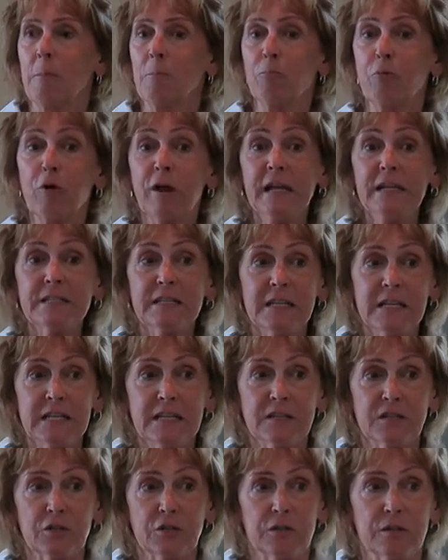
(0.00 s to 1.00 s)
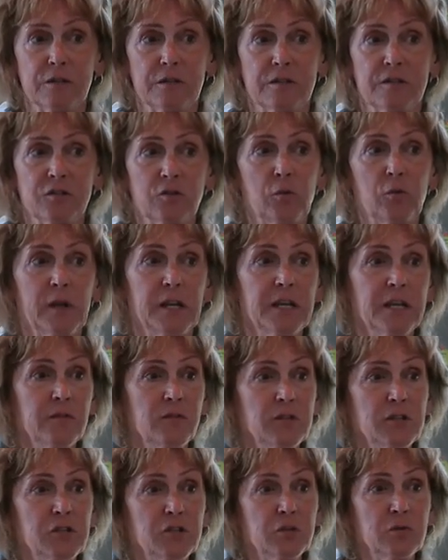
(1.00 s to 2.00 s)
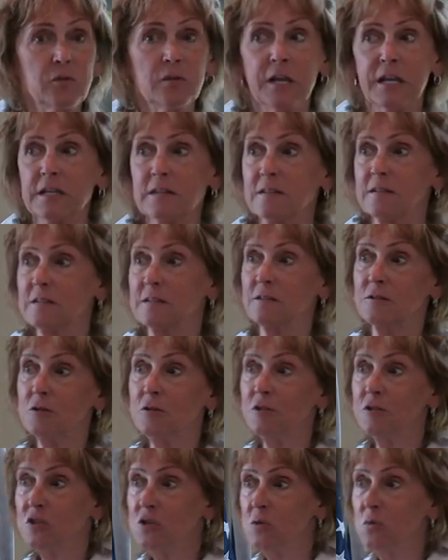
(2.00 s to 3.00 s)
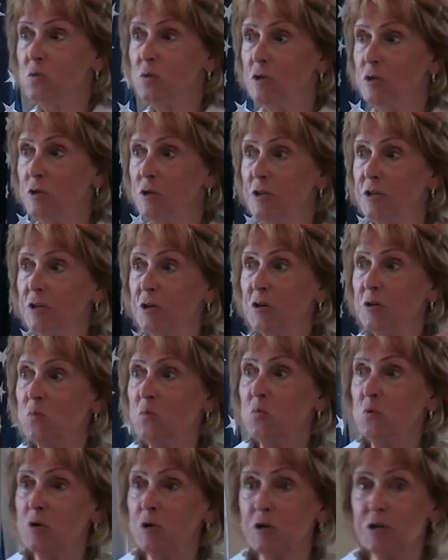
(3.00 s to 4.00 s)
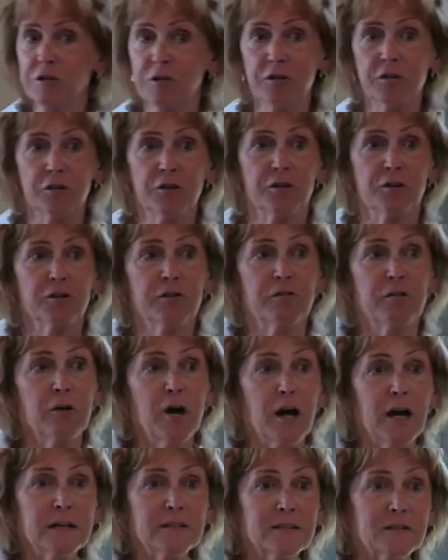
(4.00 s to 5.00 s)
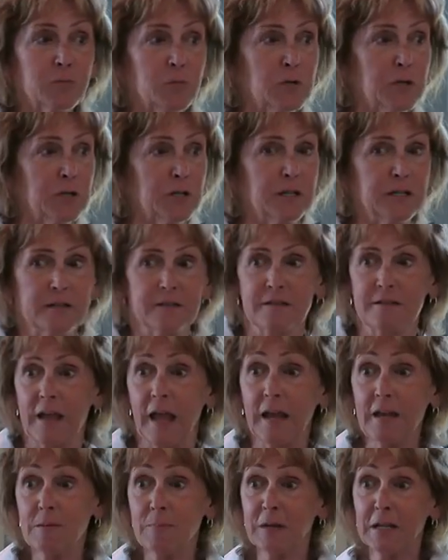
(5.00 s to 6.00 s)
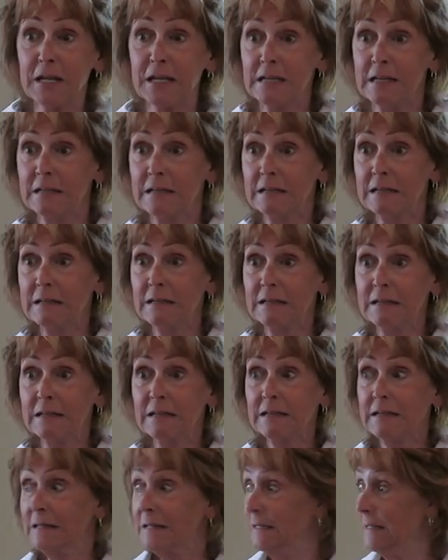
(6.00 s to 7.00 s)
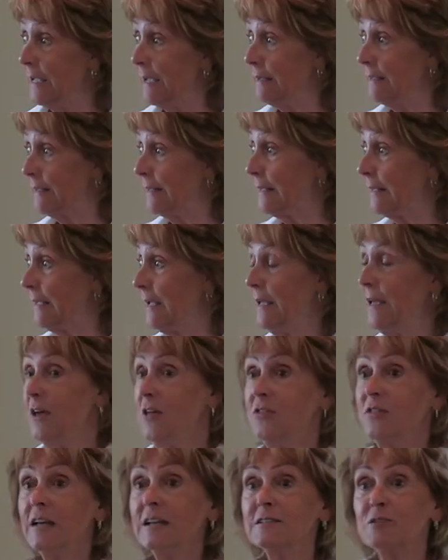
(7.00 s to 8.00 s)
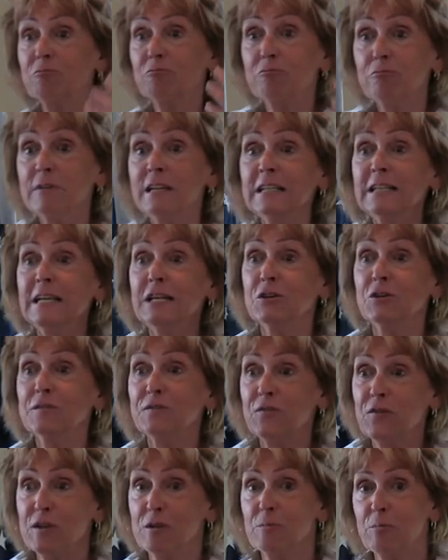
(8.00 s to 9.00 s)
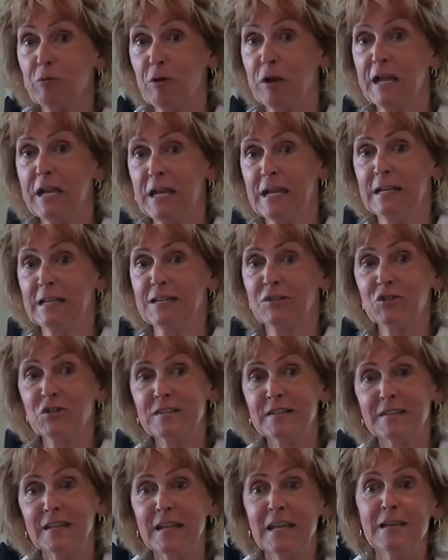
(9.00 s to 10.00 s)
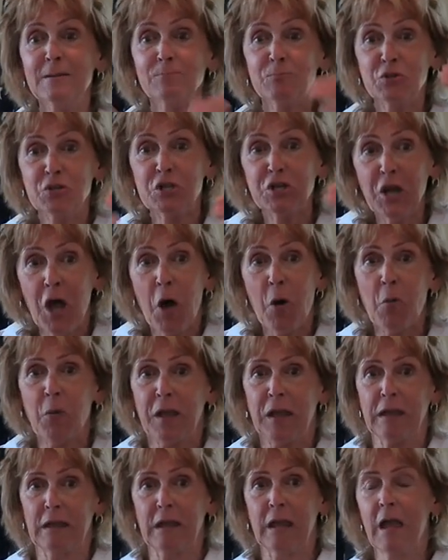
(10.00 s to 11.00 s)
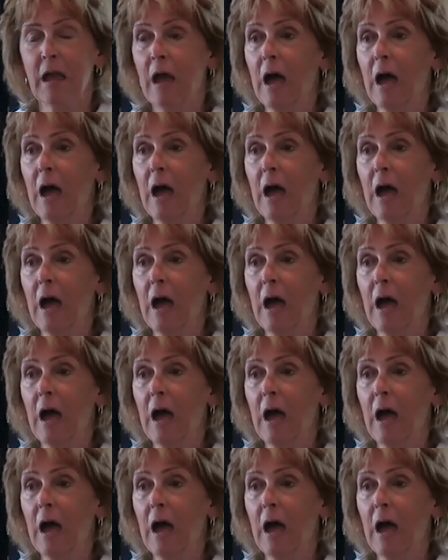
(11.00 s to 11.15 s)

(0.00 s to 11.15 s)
Brain teasers. Do any of you do like search a word or Wordle or crosswords? Anybody? Yeah. That's really good for your brain. It just keeps you going.